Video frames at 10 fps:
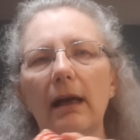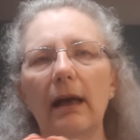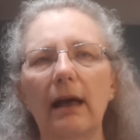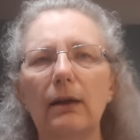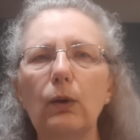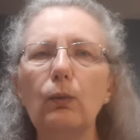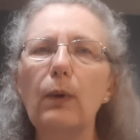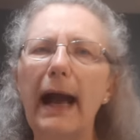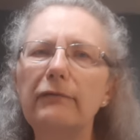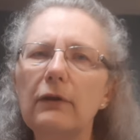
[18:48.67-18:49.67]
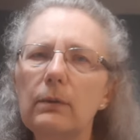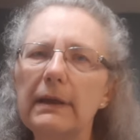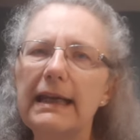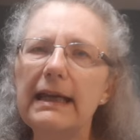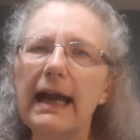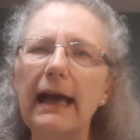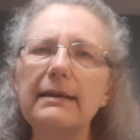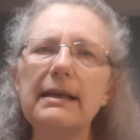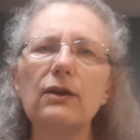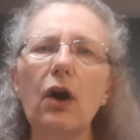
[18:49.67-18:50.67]
Uh, Ravelry
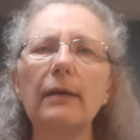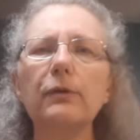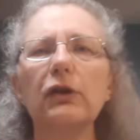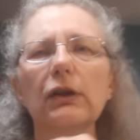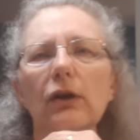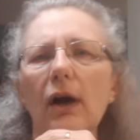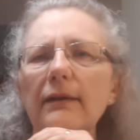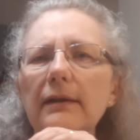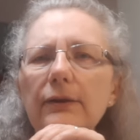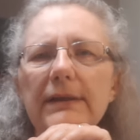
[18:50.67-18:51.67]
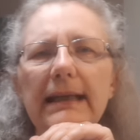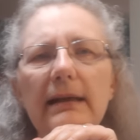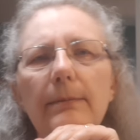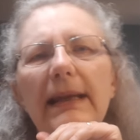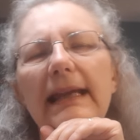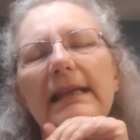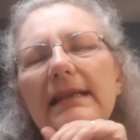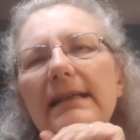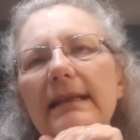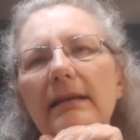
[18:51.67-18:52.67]
has an option on their
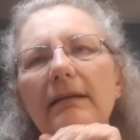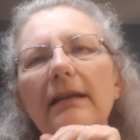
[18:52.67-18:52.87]
database